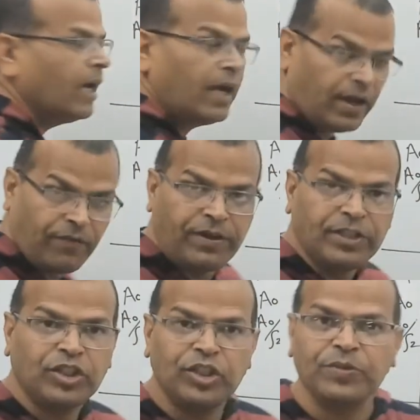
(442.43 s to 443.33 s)

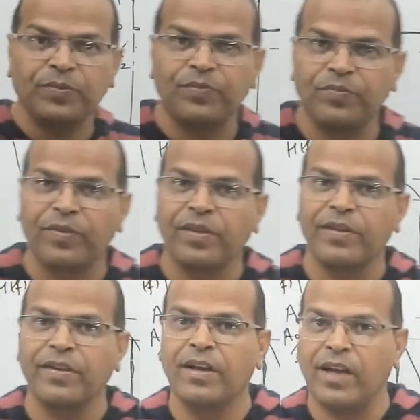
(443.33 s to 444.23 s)
FH.
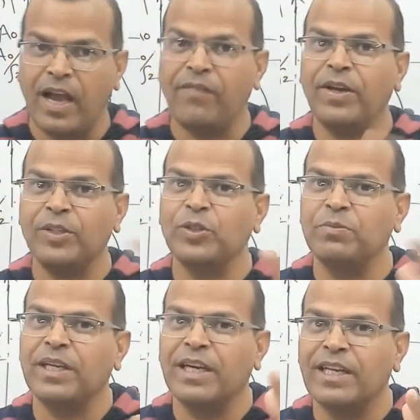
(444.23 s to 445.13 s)
FL should
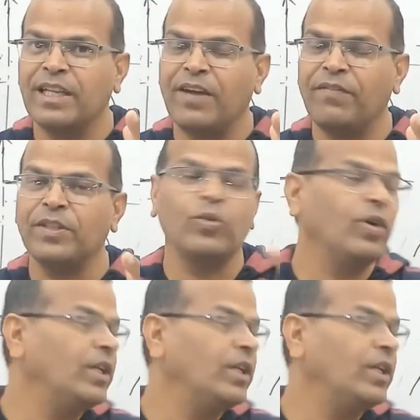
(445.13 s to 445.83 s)
be greater than FH, only